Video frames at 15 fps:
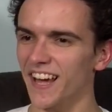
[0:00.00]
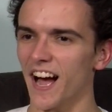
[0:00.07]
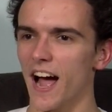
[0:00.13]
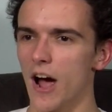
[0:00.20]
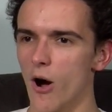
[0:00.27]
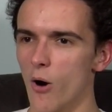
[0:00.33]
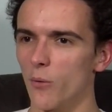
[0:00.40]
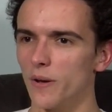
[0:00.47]

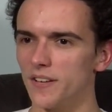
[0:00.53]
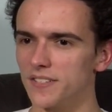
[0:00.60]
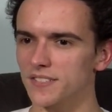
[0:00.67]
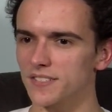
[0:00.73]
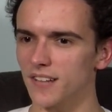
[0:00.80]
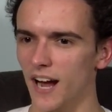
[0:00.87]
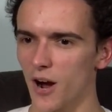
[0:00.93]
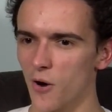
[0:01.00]
I
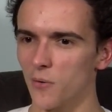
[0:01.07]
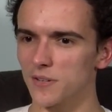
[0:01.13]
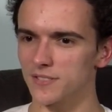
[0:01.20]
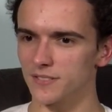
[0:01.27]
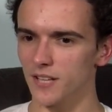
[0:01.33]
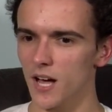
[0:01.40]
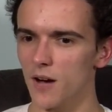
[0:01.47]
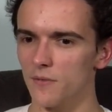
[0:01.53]
always
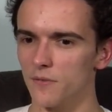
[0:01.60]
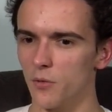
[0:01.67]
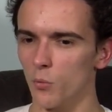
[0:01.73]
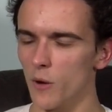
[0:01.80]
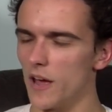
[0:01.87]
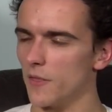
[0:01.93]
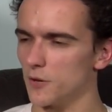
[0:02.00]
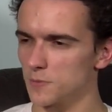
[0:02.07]
loved the
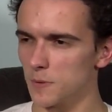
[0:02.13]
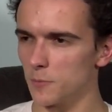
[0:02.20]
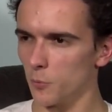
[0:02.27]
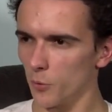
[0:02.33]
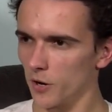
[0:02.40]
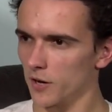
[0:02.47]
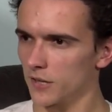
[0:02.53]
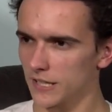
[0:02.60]
way those people
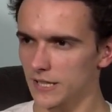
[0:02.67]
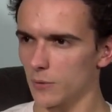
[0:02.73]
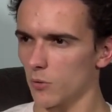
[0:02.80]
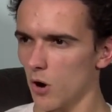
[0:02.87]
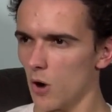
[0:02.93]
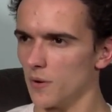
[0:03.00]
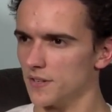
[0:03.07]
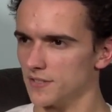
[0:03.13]
were. Like, they were
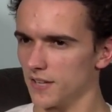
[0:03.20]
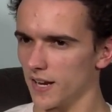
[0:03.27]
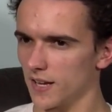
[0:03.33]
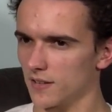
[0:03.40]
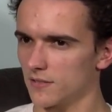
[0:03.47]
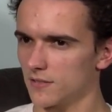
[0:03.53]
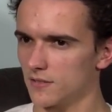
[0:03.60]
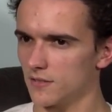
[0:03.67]
always, like,
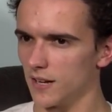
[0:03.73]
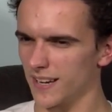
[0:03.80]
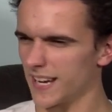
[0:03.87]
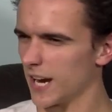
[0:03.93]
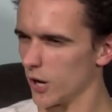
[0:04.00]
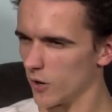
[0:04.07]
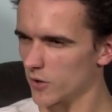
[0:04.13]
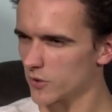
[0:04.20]
a
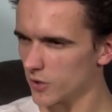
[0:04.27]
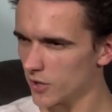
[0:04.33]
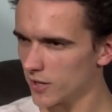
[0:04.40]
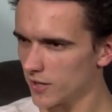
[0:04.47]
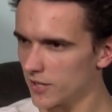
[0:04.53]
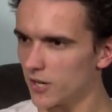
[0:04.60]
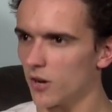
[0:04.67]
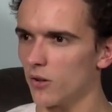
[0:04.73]
character,
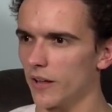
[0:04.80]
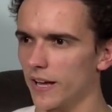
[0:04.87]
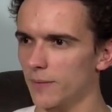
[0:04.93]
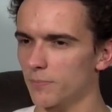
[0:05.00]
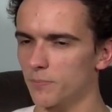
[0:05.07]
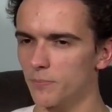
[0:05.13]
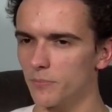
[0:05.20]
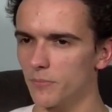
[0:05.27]
you know, like,
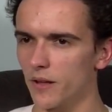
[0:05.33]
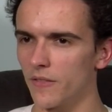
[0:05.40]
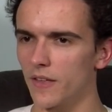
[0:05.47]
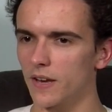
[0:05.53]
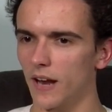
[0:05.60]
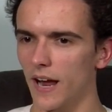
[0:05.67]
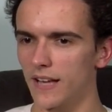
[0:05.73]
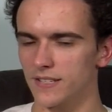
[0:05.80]
and
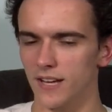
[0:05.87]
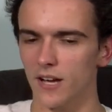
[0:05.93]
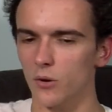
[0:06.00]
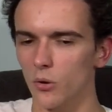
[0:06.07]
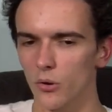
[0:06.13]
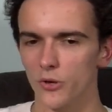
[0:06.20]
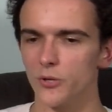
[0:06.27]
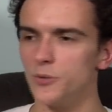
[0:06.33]
then as I got
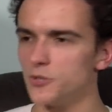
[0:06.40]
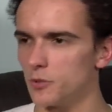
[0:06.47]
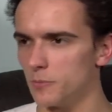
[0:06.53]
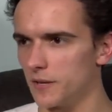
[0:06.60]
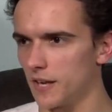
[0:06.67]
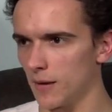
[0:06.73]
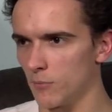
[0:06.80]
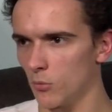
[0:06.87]
older, YouTube
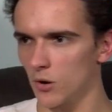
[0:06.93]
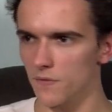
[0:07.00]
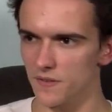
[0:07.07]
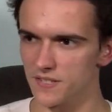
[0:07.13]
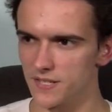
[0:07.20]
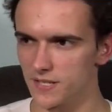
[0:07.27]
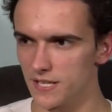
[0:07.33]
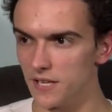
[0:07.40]
became more of the
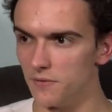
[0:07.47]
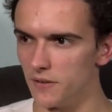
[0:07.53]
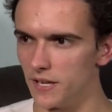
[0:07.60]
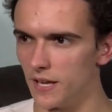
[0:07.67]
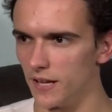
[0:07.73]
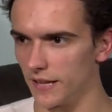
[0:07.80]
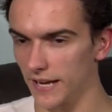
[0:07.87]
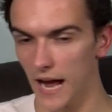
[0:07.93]

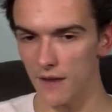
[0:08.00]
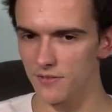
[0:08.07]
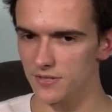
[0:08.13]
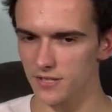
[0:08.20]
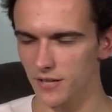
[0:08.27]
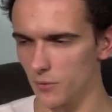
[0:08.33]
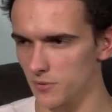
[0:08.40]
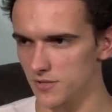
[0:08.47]
TV, like,
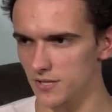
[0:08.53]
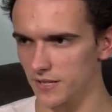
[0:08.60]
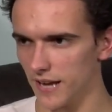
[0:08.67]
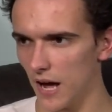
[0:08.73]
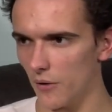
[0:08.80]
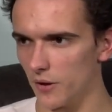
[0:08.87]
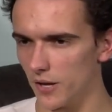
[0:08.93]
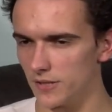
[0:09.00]
obviously that we're seeing
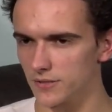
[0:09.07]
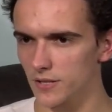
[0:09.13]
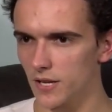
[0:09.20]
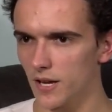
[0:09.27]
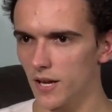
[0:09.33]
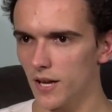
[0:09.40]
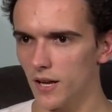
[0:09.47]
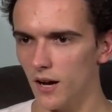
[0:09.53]
nowadays.
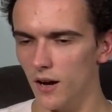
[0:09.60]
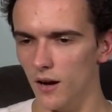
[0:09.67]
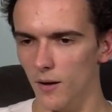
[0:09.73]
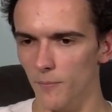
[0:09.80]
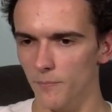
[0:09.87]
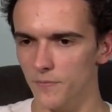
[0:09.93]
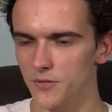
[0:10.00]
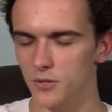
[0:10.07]

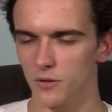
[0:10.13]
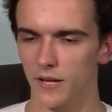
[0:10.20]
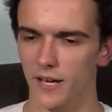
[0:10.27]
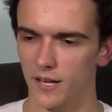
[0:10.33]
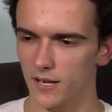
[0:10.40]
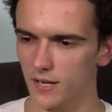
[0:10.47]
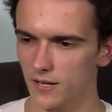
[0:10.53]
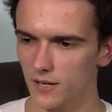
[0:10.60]
So,
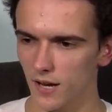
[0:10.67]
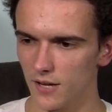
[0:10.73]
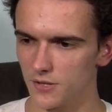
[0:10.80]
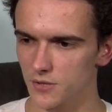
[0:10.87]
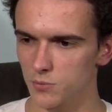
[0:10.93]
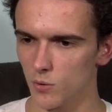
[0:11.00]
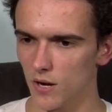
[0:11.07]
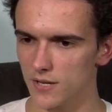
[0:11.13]
like, I
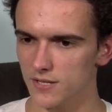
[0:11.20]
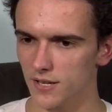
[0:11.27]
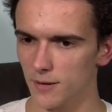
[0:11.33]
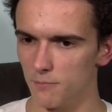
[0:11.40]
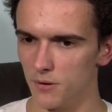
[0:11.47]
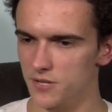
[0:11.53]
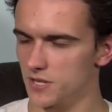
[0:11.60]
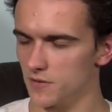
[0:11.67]
just watched, like, a
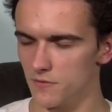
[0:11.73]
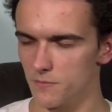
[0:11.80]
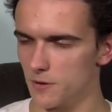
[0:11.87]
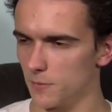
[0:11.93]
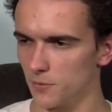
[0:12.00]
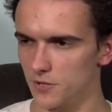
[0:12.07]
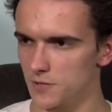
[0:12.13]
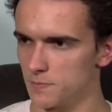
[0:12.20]
bunch of different
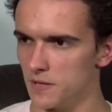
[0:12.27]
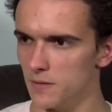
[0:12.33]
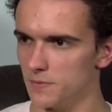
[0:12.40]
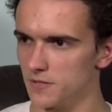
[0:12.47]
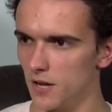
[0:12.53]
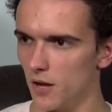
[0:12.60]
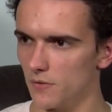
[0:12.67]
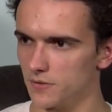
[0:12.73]
people just be
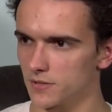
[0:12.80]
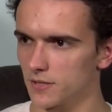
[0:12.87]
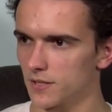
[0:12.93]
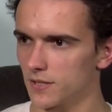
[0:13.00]
themselves.